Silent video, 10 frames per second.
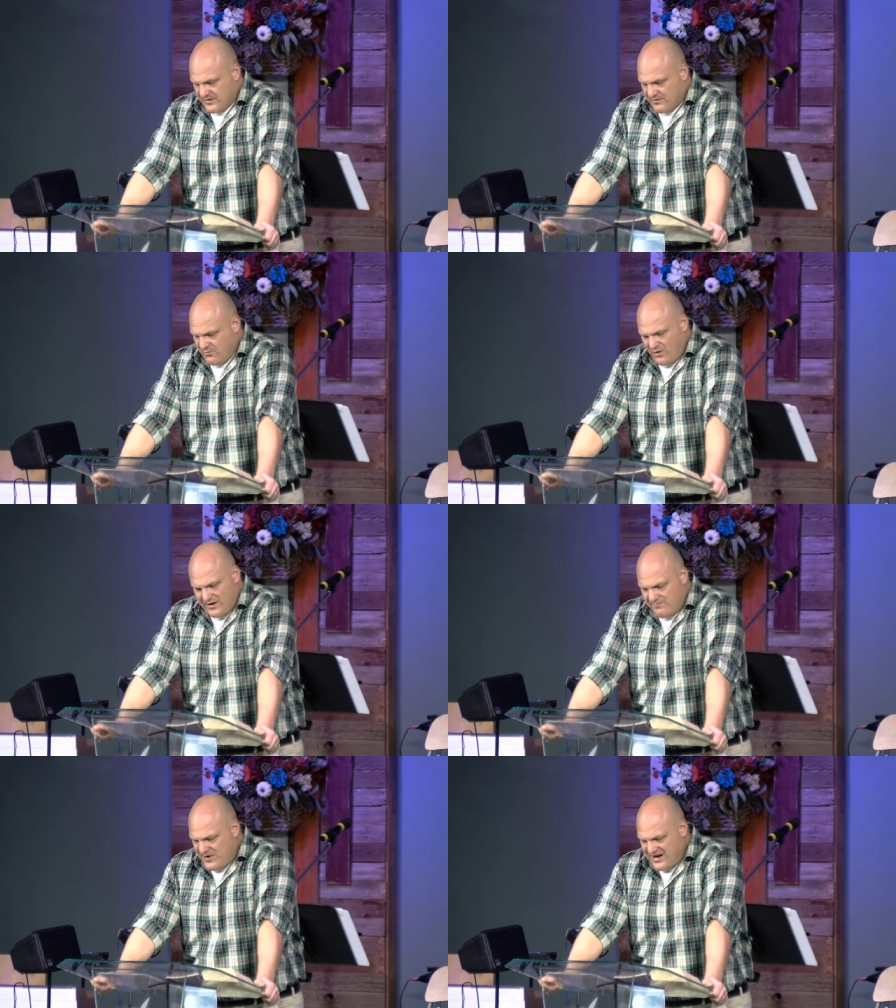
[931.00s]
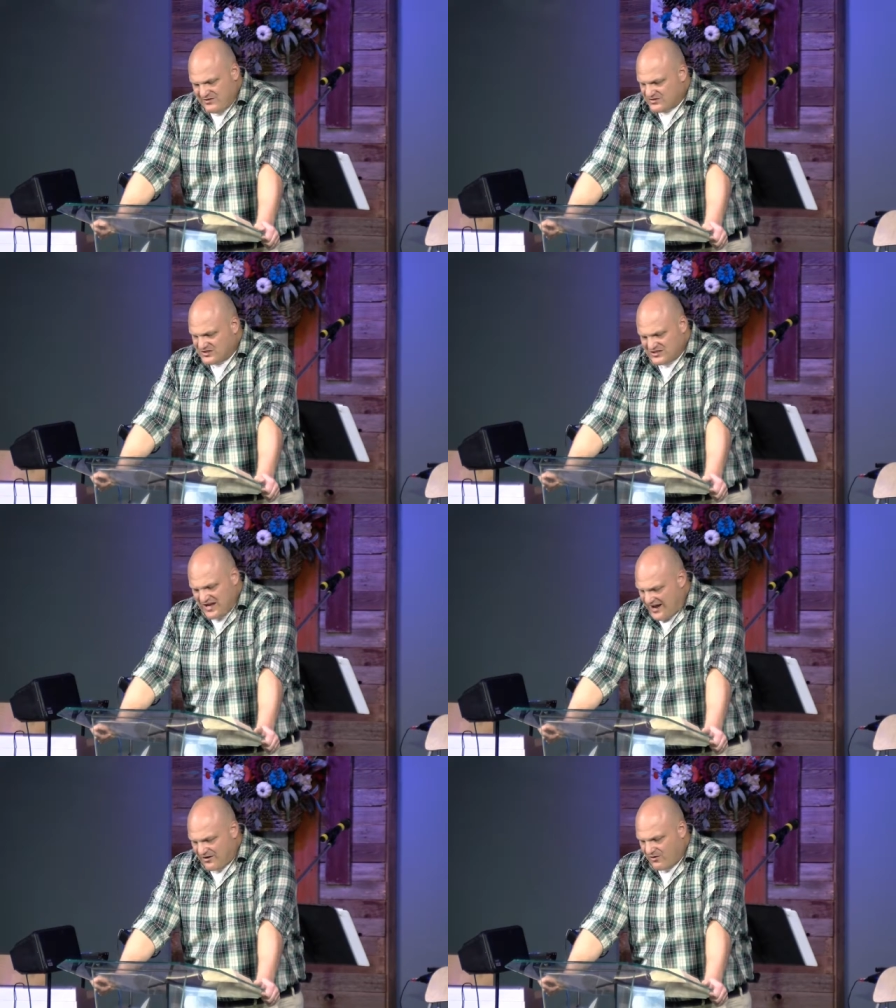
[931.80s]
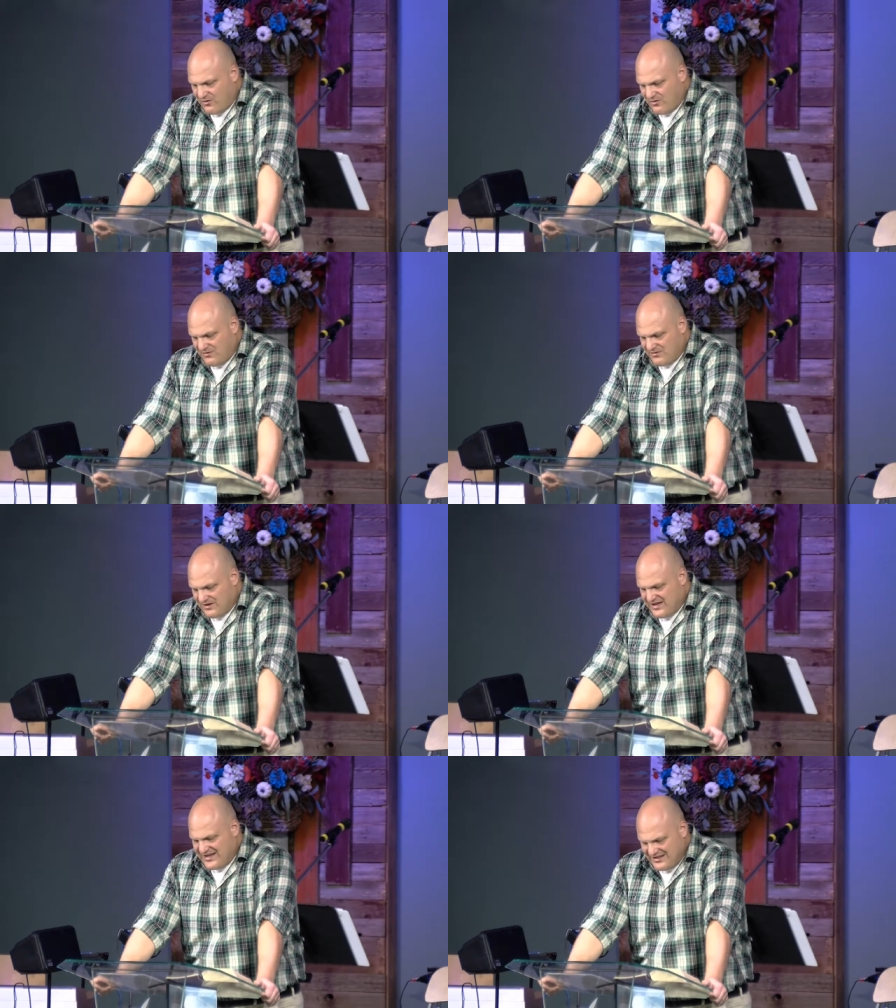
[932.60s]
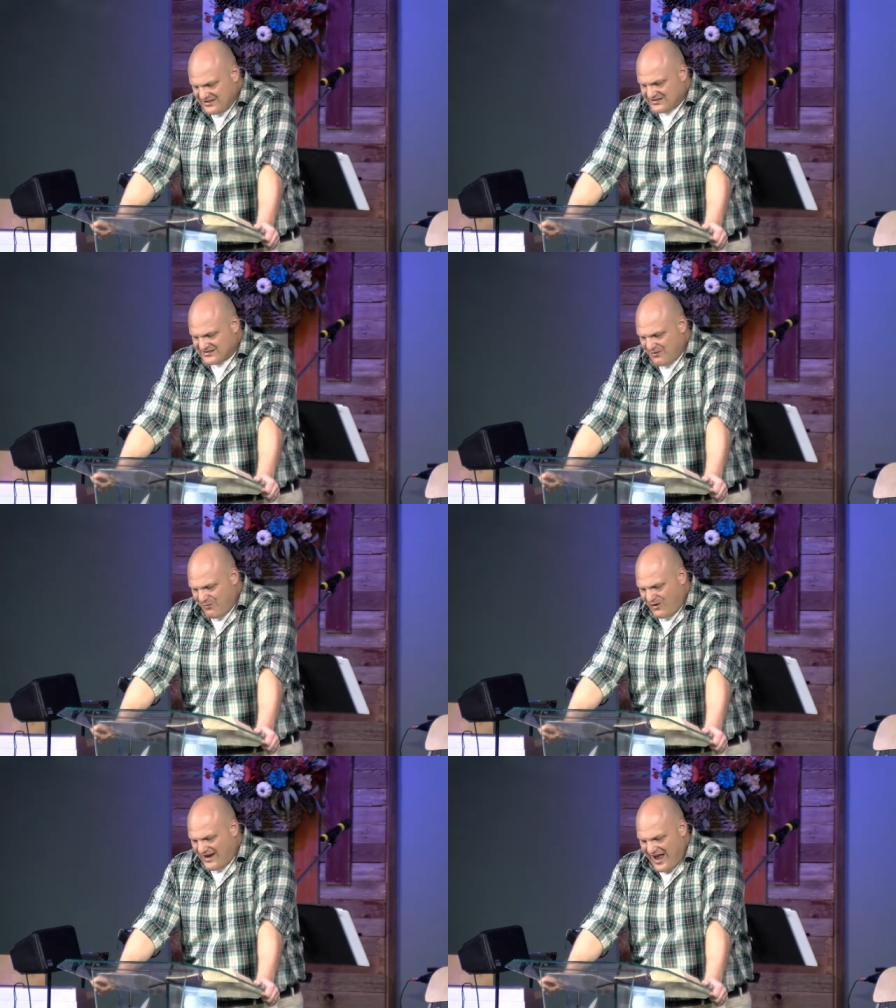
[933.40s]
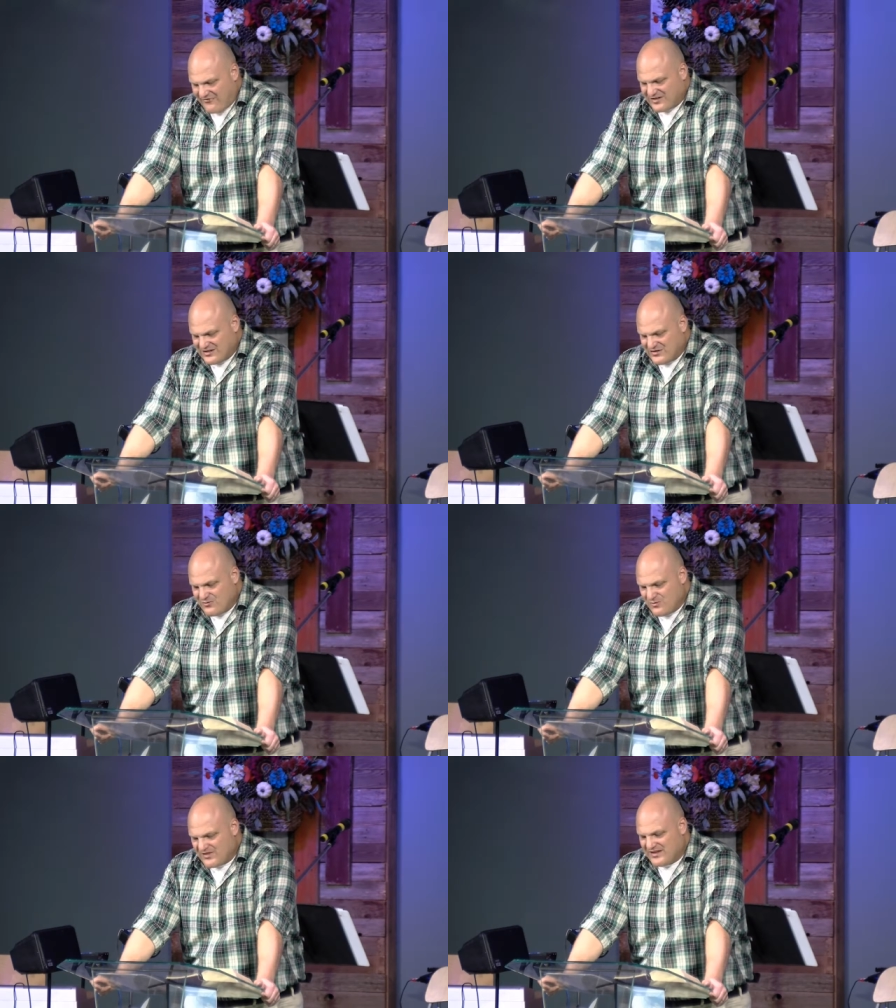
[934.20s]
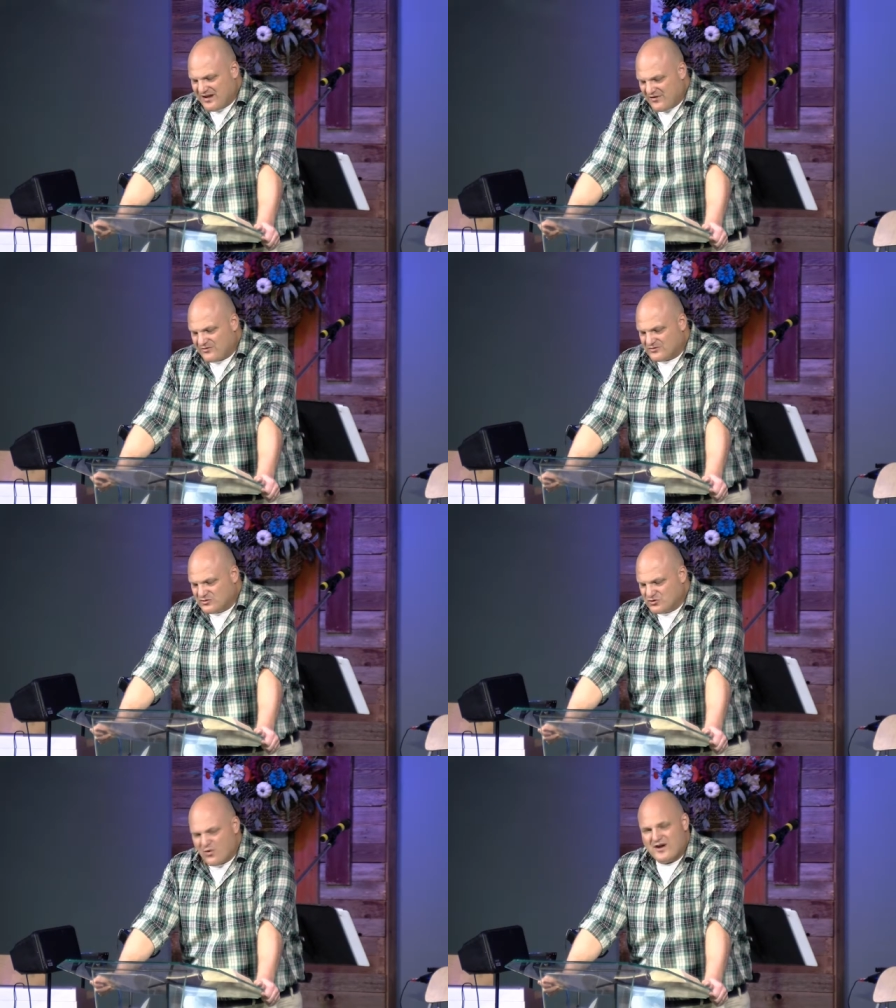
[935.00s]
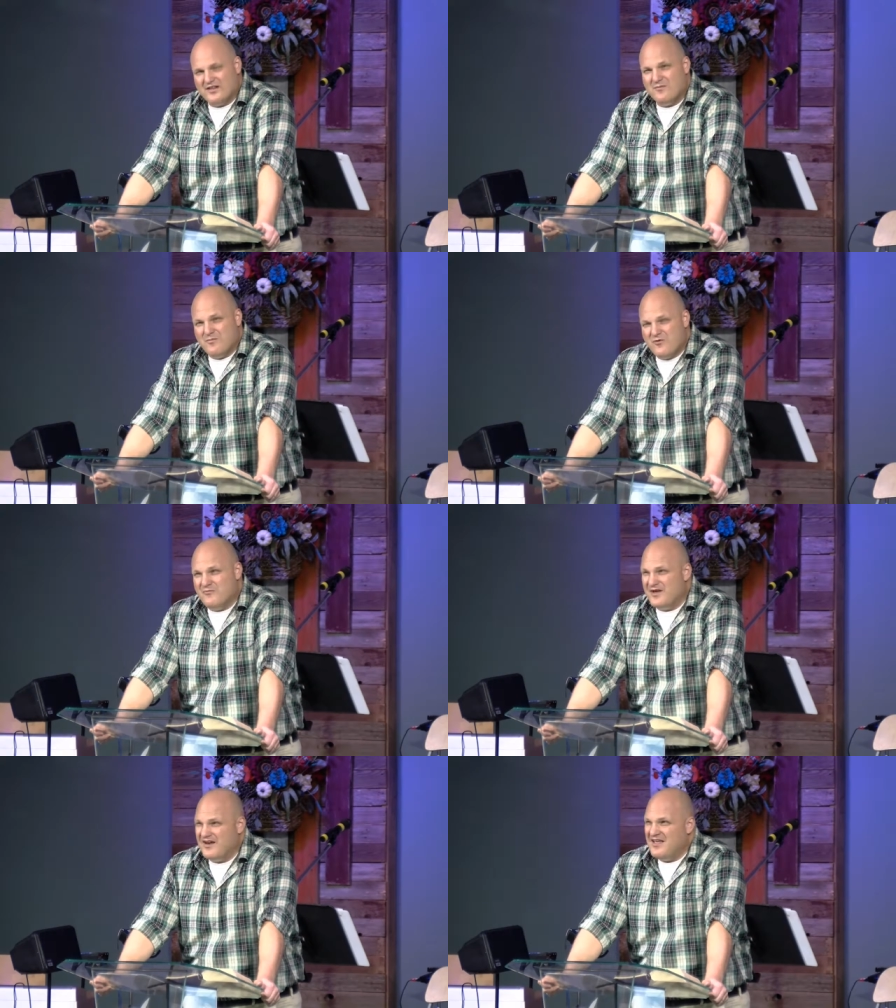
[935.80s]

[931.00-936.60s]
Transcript: What did Peter's shadow healing someone have to do with the others joining the movement?